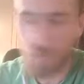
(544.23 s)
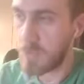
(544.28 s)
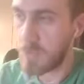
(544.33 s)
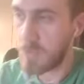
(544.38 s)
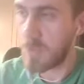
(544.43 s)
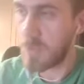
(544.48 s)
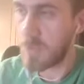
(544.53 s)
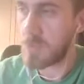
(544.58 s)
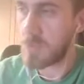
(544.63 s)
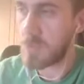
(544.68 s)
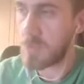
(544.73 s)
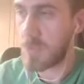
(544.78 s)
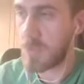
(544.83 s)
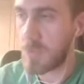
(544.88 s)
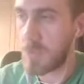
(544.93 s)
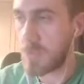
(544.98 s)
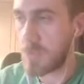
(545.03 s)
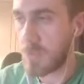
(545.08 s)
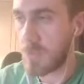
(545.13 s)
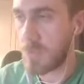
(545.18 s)
can't take any
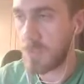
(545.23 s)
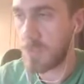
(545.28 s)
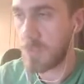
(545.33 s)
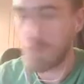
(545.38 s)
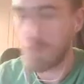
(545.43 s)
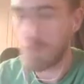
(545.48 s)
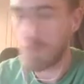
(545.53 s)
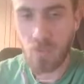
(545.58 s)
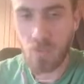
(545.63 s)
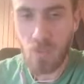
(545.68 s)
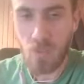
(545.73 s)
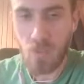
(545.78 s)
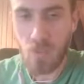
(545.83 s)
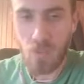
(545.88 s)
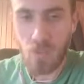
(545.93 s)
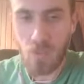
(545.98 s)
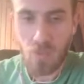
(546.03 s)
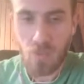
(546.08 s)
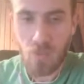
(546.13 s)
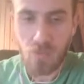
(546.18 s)
castle.
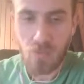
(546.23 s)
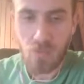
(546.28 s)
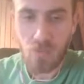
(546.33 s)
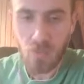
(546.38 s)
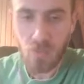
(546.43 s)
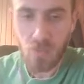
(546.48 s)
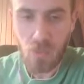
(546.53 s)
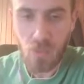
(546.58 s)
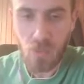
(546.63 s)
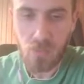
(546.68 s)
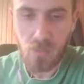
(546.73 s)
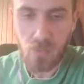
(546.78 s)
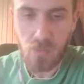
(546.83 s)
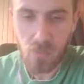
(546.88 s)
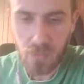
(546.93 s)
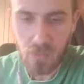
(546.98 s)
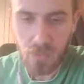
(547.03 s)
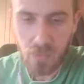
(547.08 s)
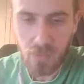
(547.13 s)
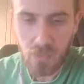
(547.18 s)
DBH, but
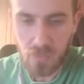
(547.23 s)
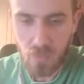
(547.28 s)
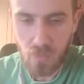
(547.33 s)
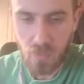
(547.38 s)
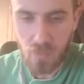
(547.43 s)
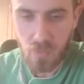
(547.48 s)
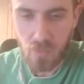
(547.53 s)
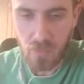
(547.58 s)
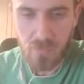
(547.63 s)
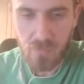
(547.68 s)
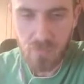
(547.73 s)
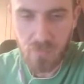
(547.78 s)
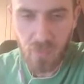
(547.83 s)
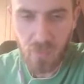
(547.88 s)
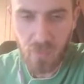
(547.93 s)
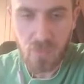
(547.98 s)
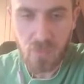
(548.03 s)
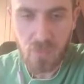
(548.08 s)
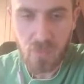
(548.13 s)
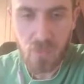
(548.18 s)
let's
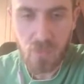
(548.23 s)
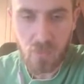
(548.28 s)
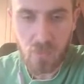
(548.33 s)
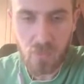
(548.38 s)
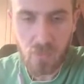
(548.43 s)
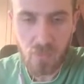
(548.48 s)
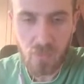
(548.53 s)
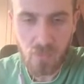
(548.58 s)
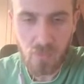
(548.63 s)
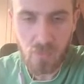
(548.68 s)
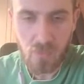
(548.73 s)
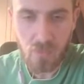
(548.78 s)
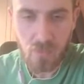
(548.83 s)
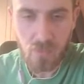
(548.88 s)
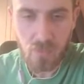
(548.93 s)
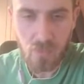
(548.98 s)
fact check this.